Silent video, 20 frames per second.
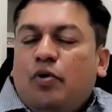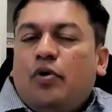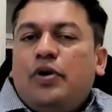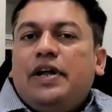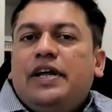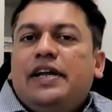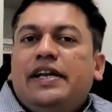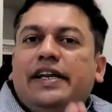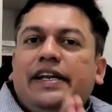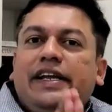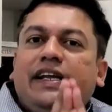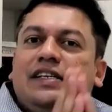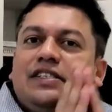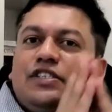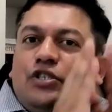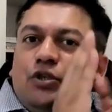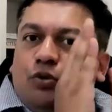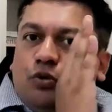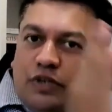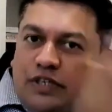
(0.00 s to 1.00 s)
body
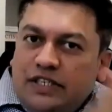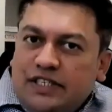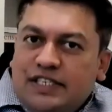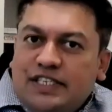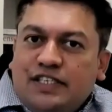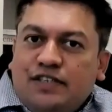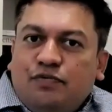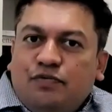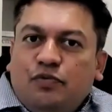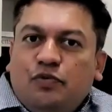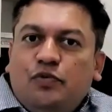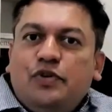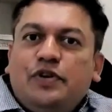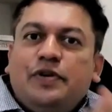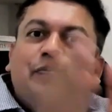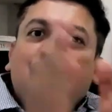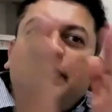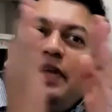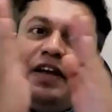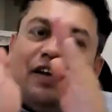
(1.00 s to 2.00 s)
needs nutritious food
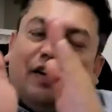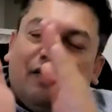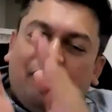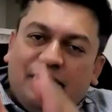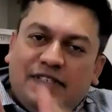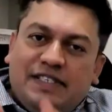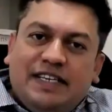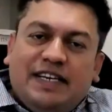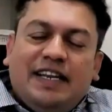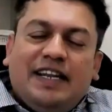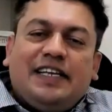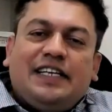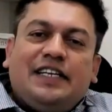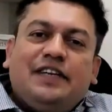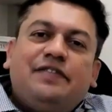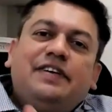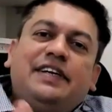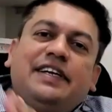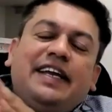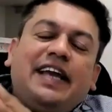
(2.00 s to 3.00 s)
in physical
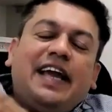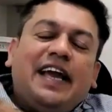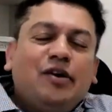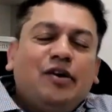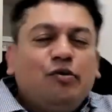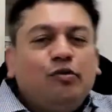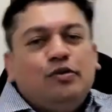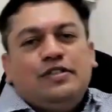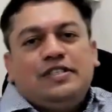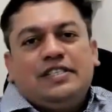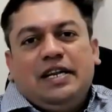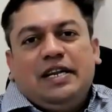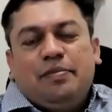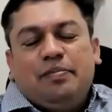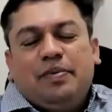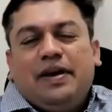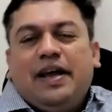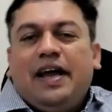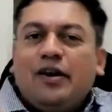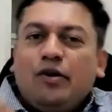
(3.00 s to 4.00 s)
activity and good
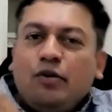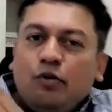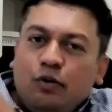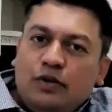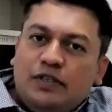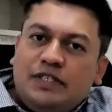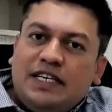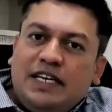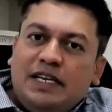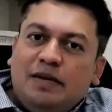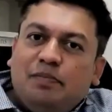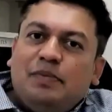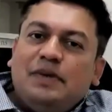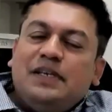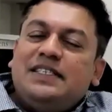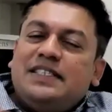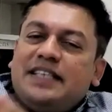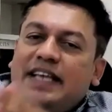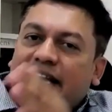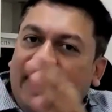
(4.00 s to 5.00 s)
sleep. And good sleep
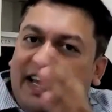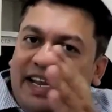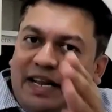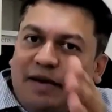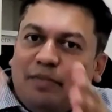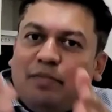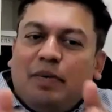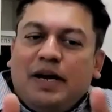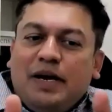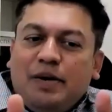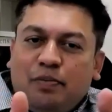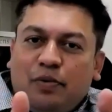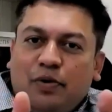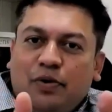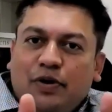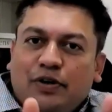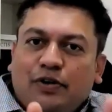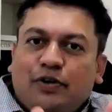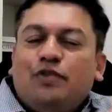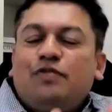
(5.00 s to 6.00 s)
is again a
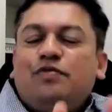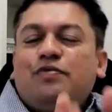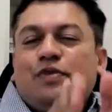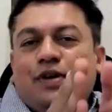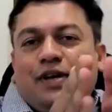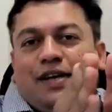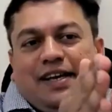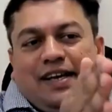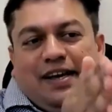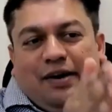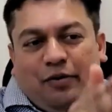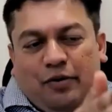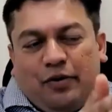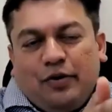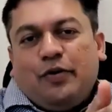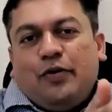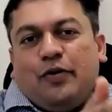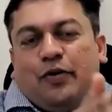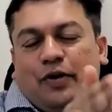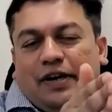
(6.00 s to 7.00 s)
byproduct of
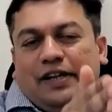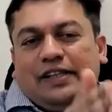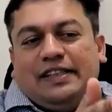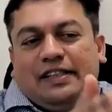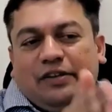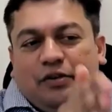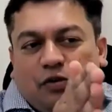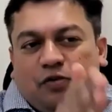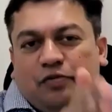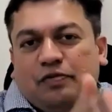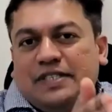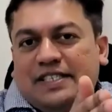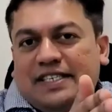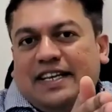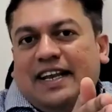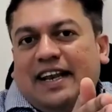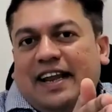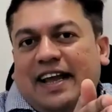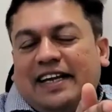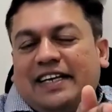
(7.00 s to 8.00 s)
or your
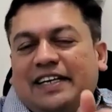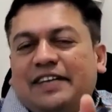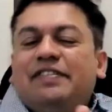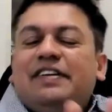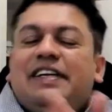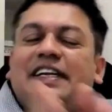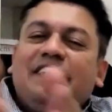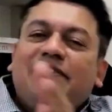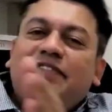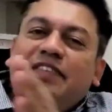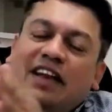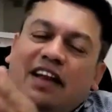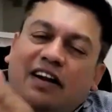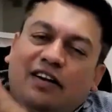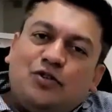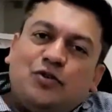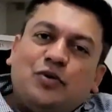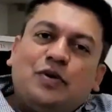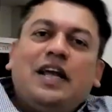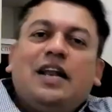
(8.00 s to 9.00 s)
physical activity will
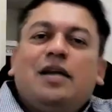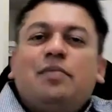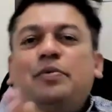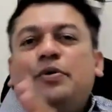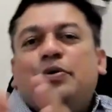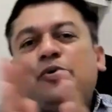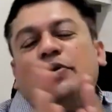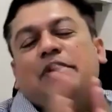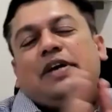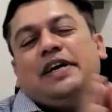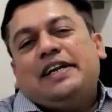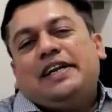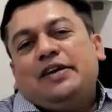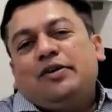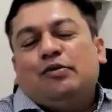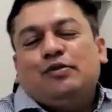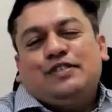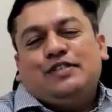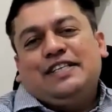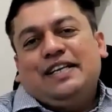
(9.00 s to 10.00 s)
also help you to get
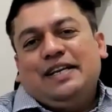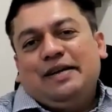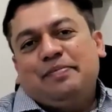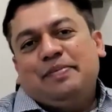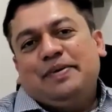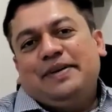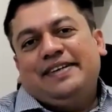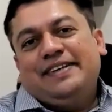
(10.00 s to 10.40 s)
a good sleep,